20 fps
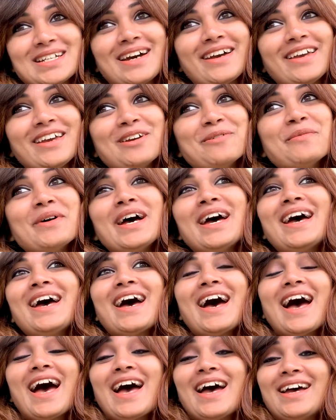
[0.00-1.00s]
time,
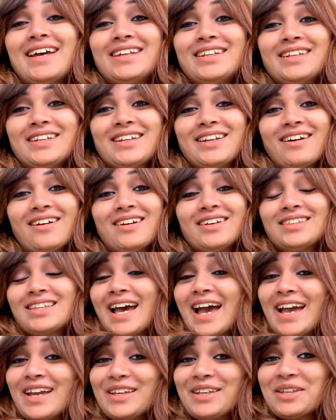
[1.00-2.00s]
and
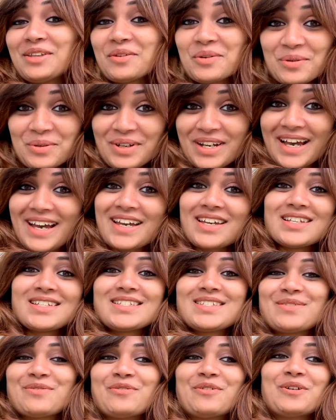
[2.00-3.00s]
thank you
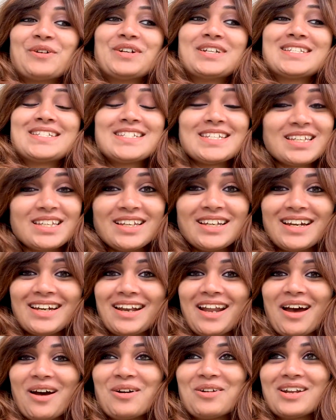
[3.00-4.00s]
guys for sticking
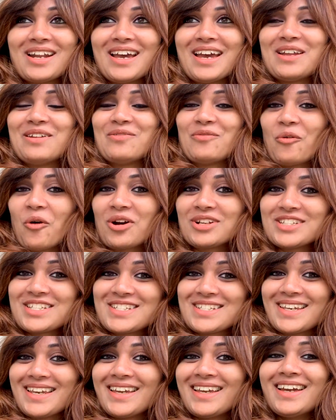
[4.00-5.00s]
around and
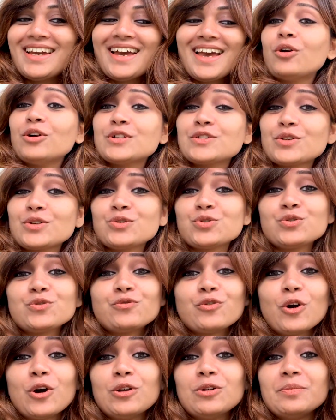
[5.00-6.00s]
watching. Also do
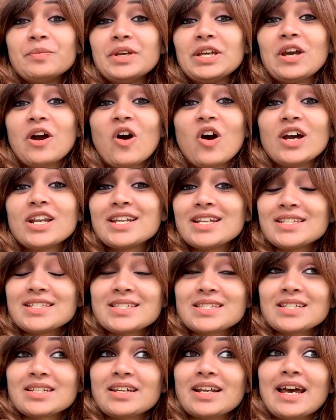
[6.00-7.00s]
follow me on
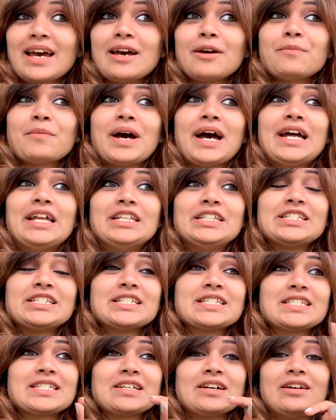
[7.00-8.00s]
Instagram. I'll
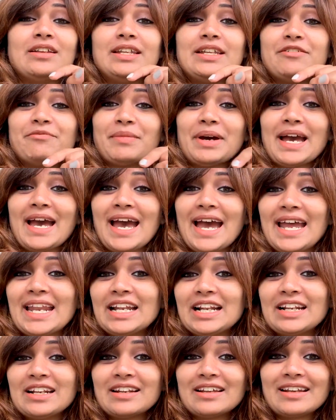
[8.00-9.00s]
just leave my
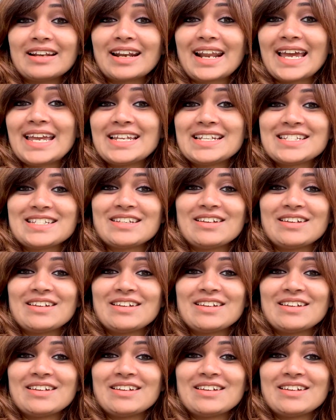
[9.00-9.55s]
handle right